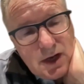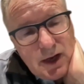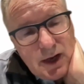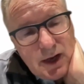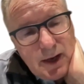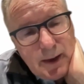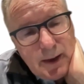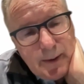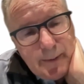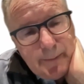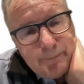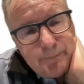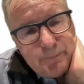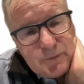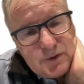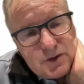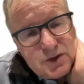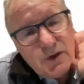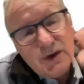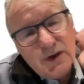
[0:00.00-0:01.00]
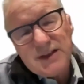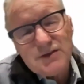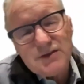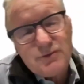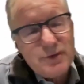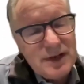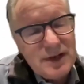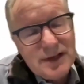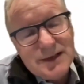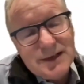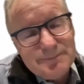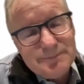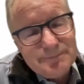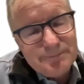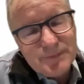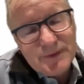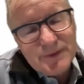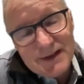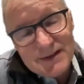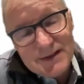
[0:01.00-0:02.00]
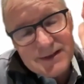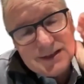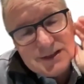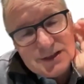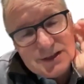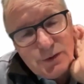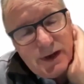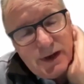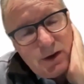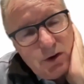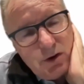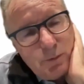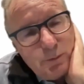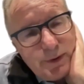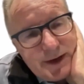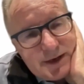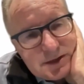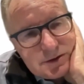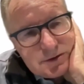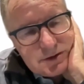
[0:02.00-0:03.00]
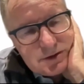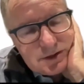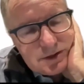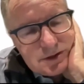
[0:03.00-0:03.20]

So it's really, it's quite complex because